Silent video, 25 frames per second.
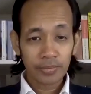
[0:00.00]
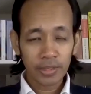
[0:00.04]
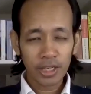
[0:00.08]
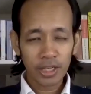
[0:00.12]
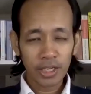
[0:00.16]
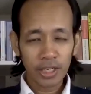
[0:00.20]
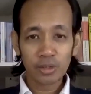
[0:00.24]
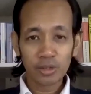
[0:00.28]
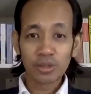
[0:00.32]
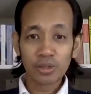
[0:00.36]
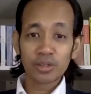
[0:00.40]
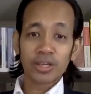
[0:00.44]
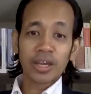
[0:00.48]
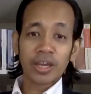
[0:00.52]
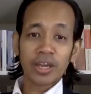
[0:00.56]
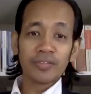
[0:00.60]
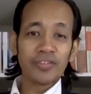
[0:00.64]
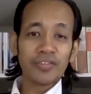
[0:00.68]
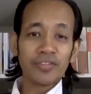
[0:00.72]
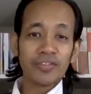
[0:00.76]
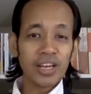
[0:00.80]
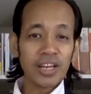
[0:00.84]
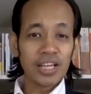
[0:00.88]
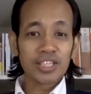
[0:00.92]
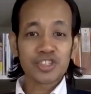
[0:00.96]
You
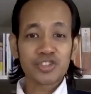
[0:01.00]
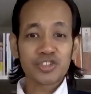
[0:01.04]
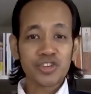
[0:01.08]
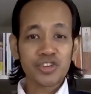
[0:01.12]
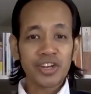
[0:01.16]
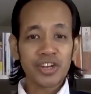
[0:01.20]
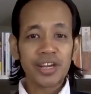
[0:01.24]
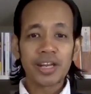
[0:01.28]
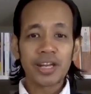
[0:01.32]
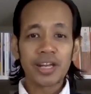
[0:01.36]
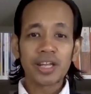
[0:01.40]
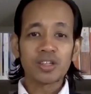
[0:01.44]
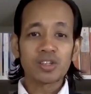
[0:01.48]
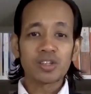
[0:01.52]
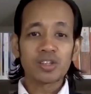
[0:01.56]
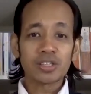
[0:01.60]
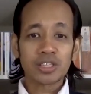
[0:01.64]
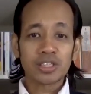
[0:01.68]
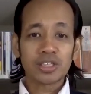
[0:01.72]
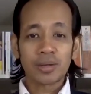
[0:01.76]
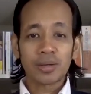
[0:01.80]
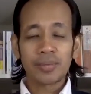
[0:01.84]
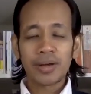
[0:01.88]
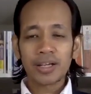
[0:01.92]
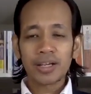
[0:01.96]
can feel the strain at your
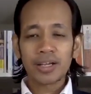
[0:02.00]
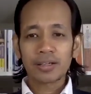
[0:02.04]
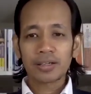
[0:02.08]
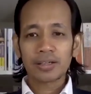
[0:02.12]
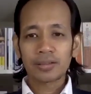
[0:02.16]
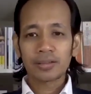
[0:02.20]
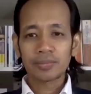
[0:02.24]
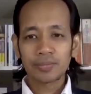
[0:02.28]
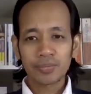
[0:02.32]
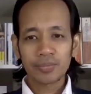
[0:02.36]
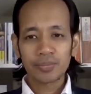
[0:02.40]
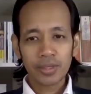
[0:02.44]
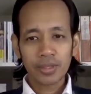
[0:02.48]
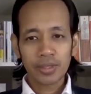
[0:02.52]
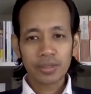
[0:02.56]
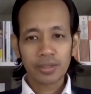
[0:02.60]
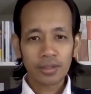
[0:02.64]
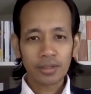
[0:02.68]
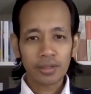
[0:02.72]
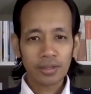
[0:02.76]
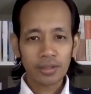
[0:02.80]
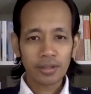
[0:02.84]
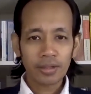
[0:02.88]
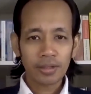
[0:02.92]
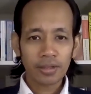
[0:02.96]
stomach
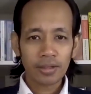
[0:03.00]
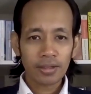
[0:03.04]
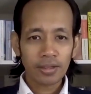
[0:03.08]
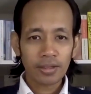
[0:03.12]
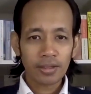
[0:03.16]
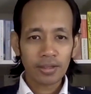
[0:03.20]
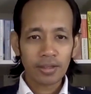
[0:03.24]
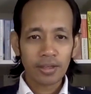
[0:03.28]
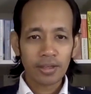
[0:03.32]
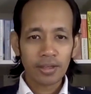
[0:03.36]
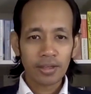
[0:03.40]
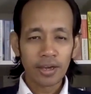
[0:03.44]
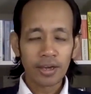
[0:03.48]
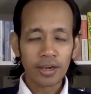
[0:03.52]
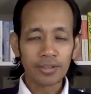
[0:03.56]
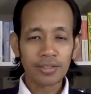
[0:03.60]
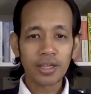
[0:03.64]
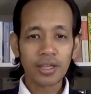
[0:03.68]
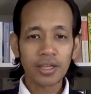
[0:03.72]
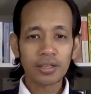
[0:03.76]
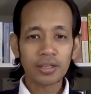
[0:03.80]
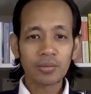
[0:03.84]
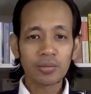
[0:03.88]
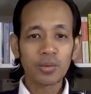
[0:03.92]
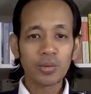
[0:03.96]
and
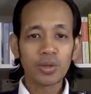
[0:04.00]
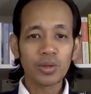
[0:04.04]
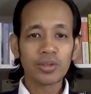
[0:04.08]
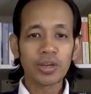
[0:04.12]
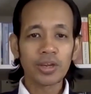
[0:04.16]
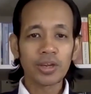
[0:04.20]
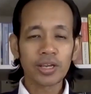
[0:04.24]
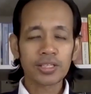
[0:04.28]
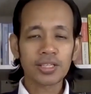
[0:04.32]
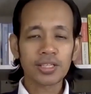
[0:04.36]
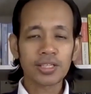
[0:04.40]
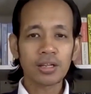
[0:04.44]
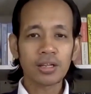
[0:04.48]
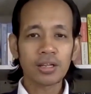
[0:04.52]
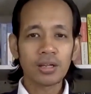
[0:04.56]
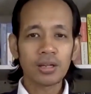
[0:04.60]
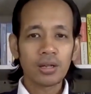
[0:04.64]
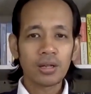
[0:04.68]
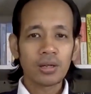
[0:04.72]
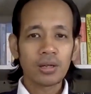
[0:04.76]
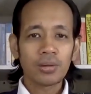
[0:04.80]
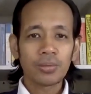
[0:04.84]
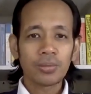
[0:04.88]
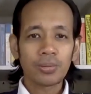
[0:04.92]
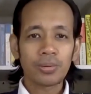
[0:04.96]
then when you exhale,